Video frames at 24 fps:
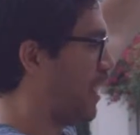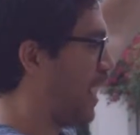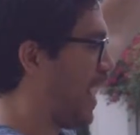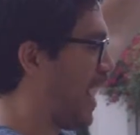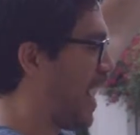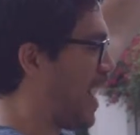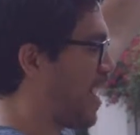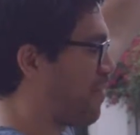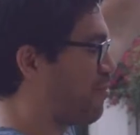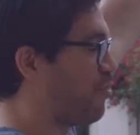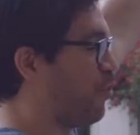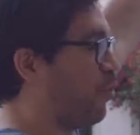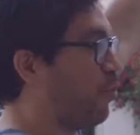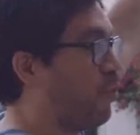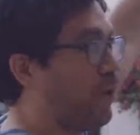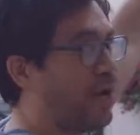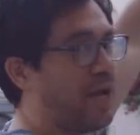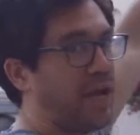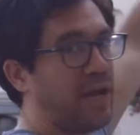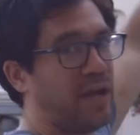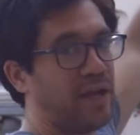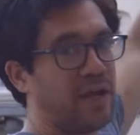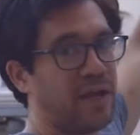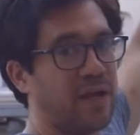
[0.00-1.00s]

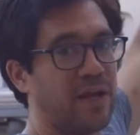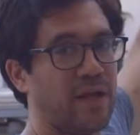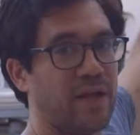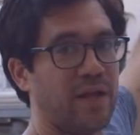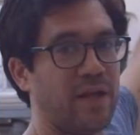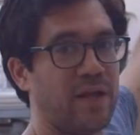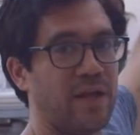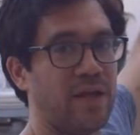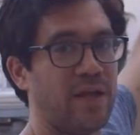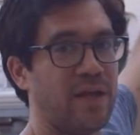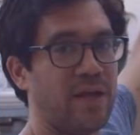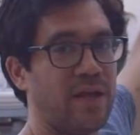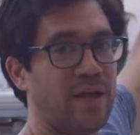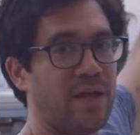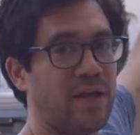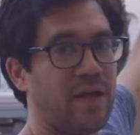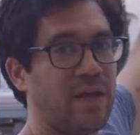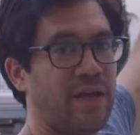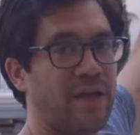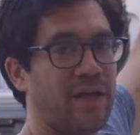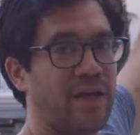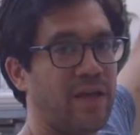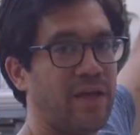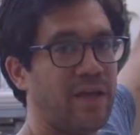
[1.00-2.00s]
Hathaway.
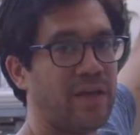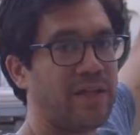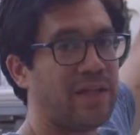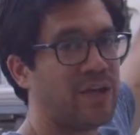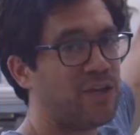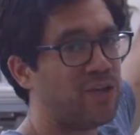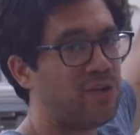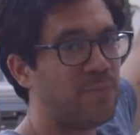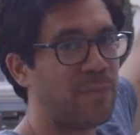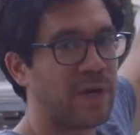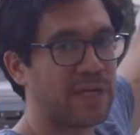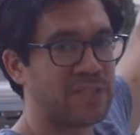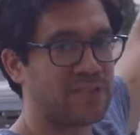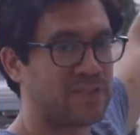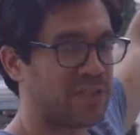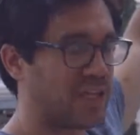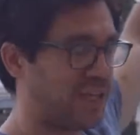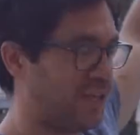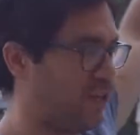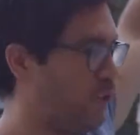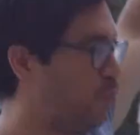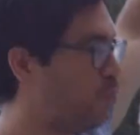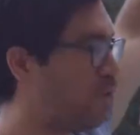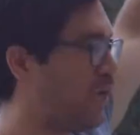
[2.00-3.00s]
Now you might
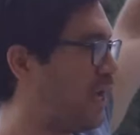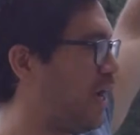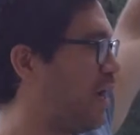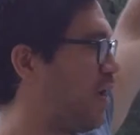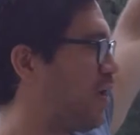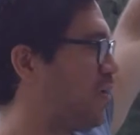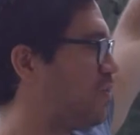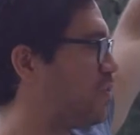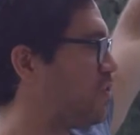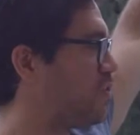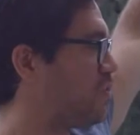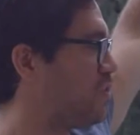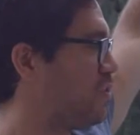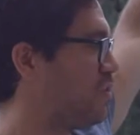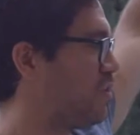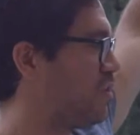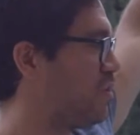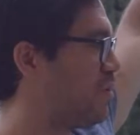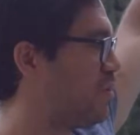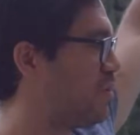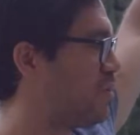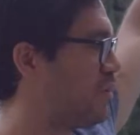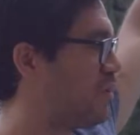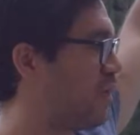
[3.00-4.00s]
say, who cares?
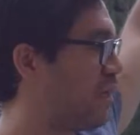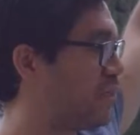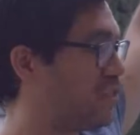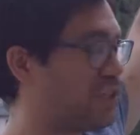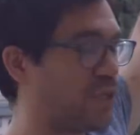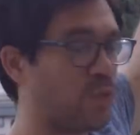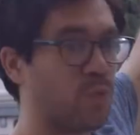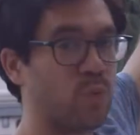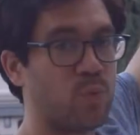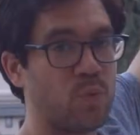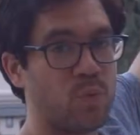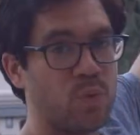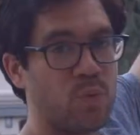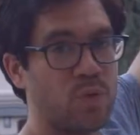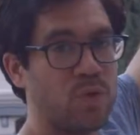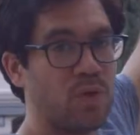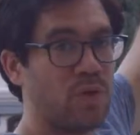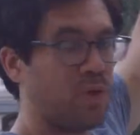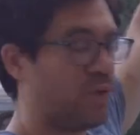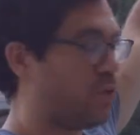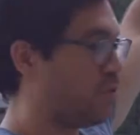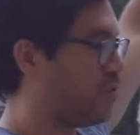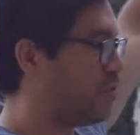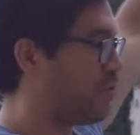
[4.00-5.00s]
I said,
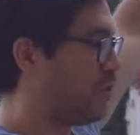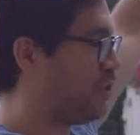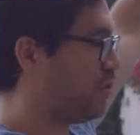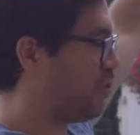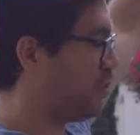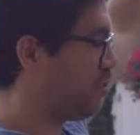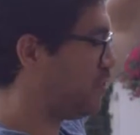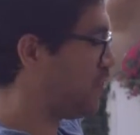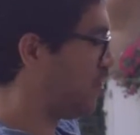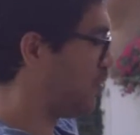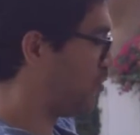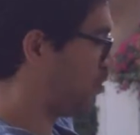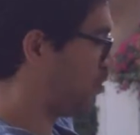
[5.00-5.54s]
this is a